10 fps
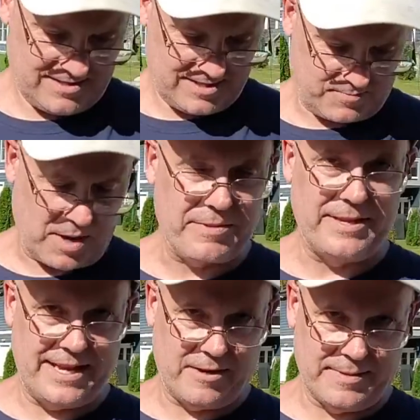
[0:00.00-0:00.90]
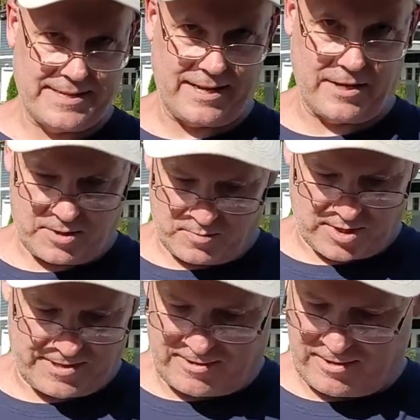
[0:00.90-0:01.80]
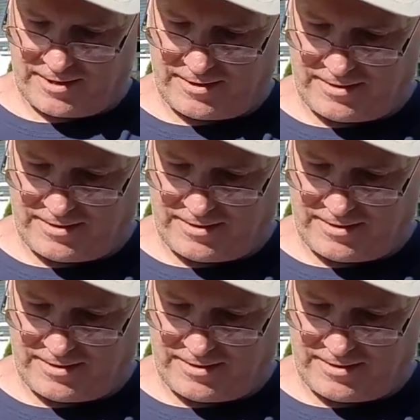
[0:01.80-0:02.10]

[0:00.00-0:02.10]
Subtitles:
probably the Negro Modelo you brought me earlier.